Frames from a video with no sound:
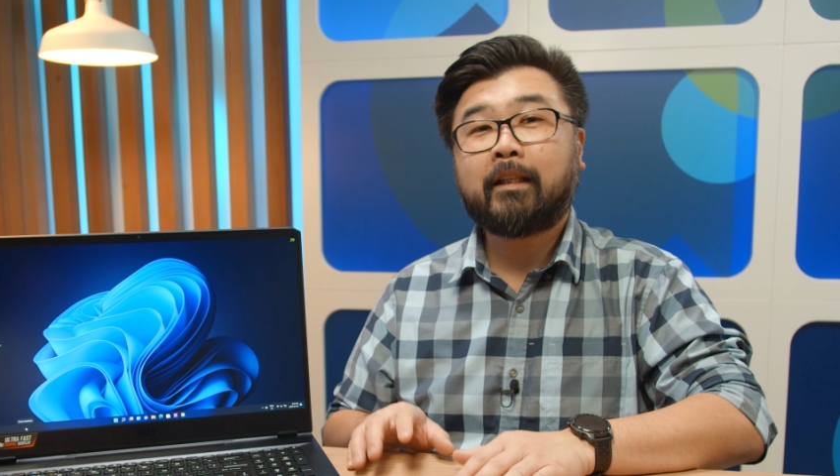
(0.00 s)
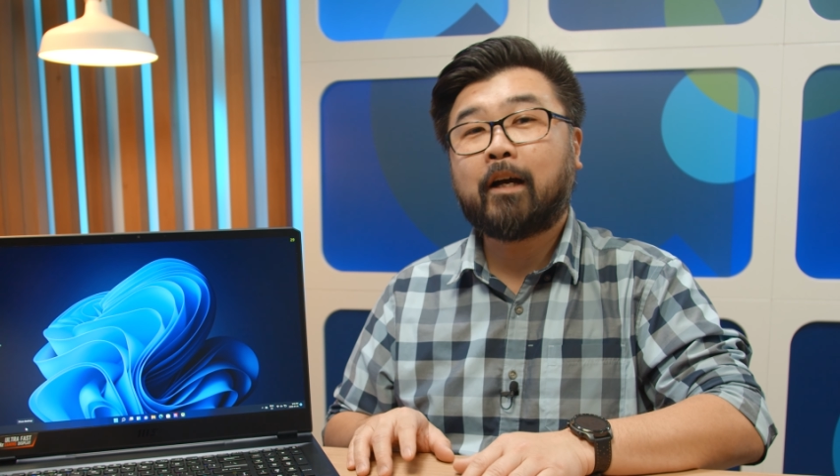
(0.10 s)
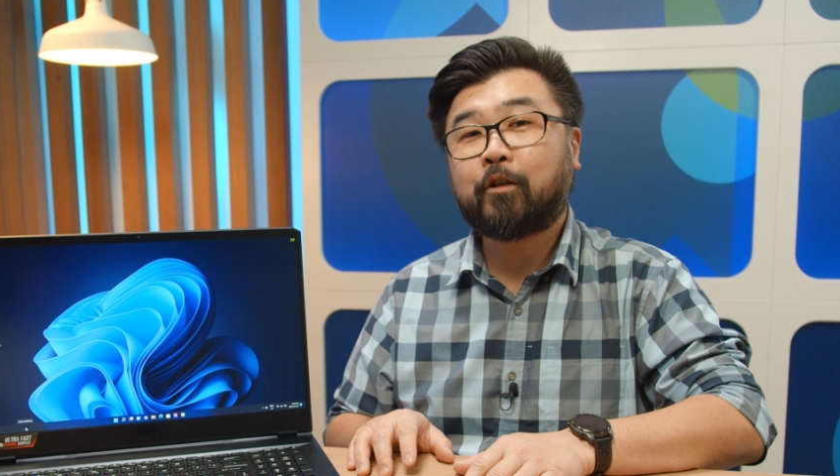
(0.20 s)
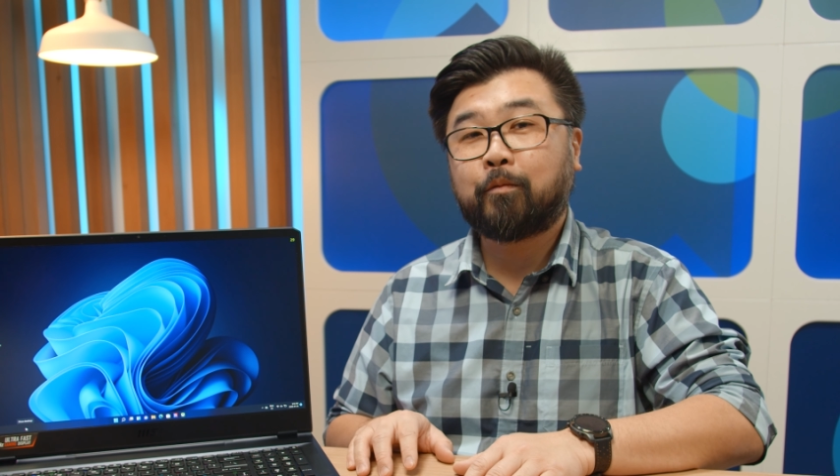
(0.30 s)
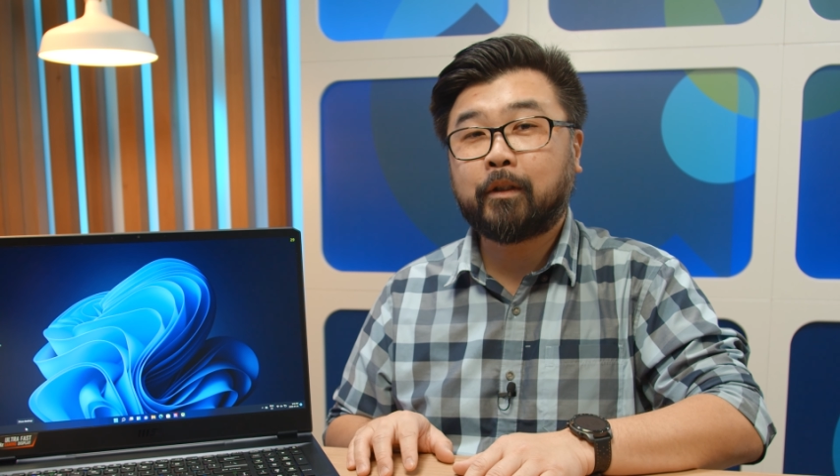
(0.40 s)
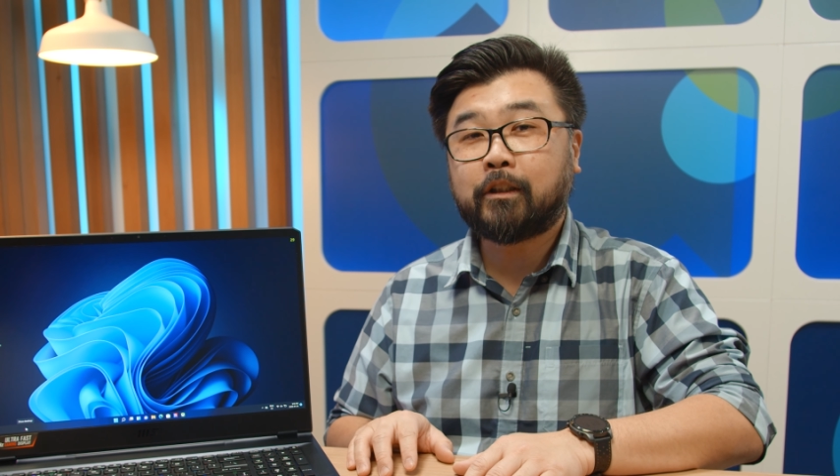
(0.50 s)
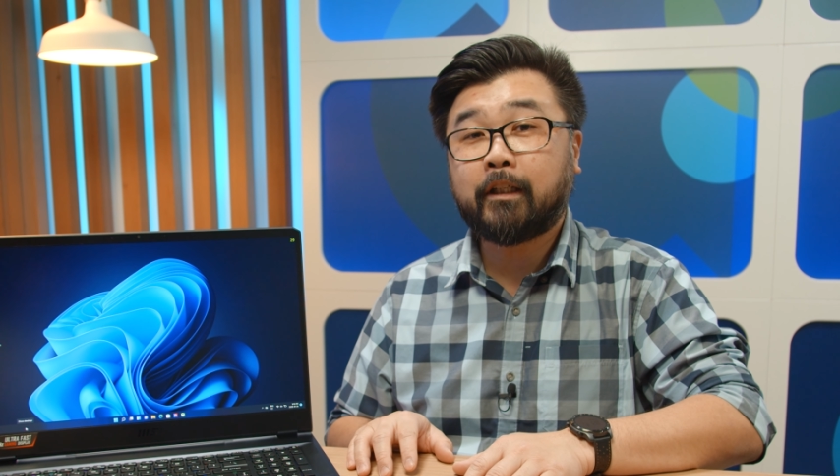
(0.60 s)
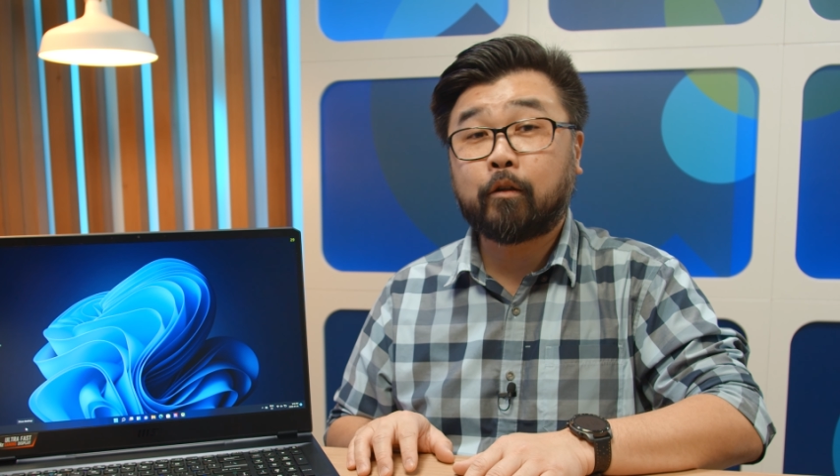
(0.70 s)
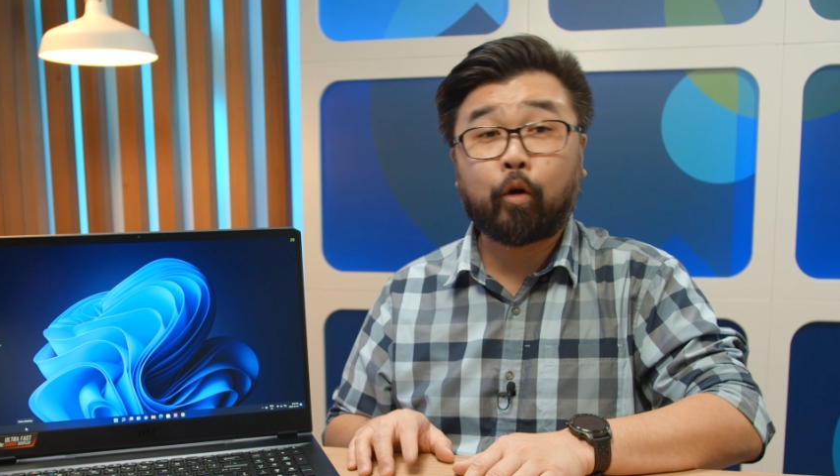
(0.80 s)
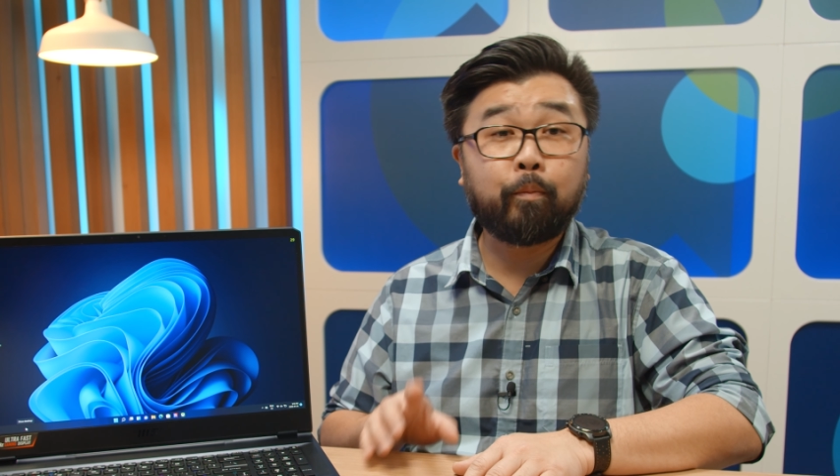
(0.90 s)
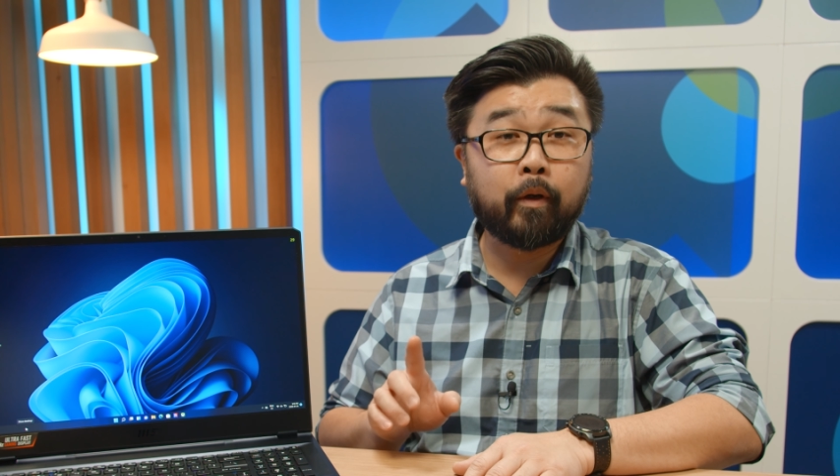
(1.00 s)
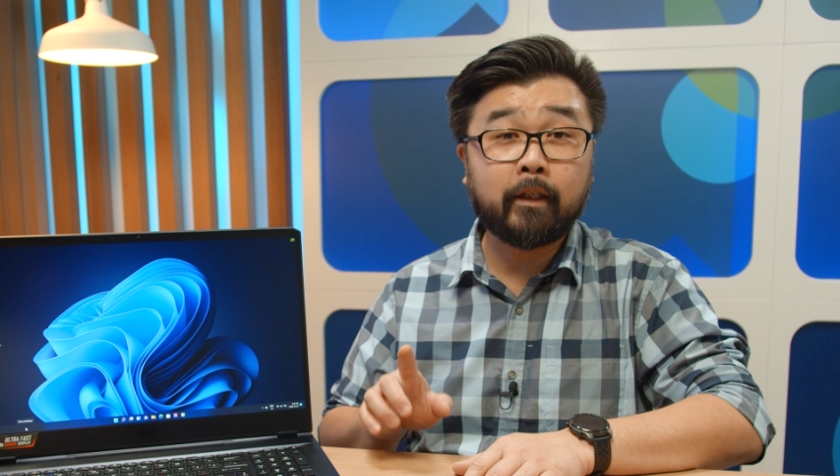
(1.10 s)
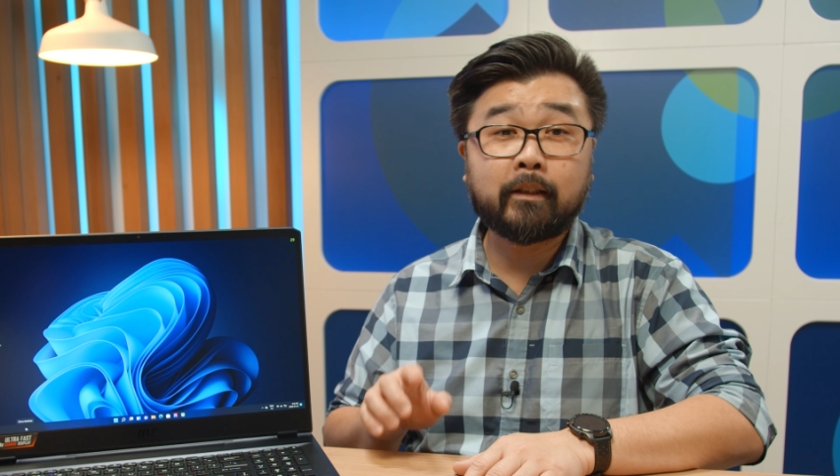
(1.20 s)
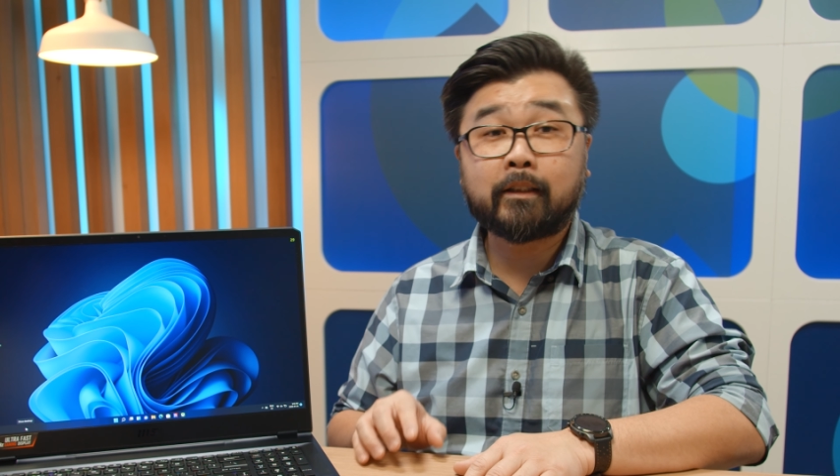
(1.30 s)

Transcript: down your machine or put it